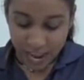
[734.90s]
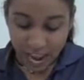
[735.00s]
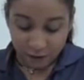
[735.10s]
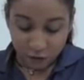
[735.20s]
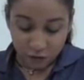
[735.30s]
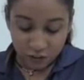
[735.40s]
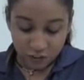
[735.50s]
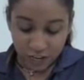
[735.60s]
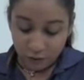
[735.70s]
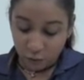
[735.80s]
After
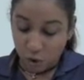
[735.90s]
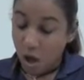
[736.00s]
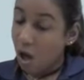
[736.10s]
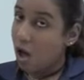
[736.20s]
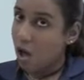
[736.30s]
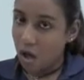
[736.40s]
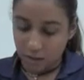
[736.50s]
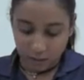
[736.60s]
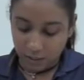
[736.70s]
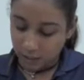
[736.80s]
several
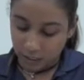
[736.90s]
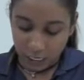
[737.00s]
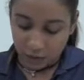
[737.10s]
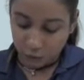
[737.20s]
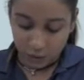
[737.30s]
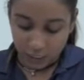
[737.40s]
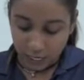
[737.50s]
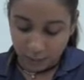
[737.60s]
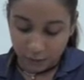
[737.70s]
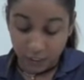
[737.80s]
unsuccessful
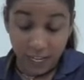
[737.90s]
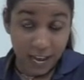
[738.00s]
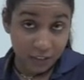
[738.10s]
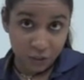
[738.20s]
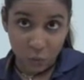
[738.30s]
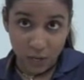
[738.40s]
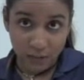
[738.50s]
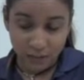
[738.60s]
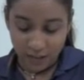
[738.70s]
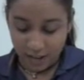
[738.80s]
attempts to catch the
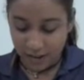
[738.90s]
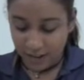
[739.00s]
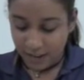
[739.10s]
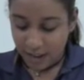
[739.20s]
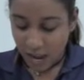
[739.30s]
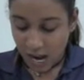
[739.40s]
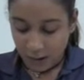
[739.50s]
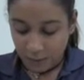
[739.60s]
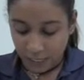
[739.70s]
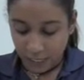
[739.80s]
waiter's eye,
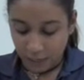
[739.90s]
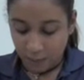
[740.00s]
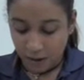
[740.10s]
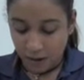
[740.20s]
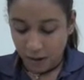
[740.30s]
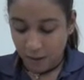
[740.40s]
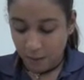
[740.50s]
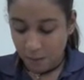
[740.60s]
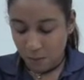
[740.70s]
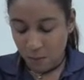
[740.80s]
I became
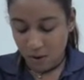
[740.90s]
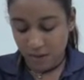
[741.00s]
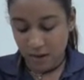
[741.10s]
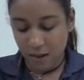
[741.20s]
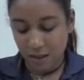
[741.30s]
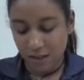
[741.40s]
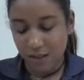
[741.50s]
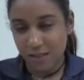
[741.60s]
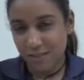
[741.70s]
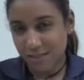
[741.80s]
more than a
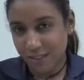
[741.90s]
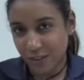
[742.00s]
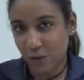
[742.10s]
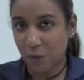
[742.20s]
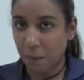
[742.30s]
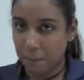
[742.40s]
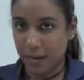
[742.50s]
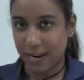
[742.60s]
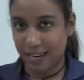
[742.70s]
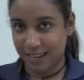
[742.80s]
little
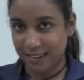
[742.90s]
blank.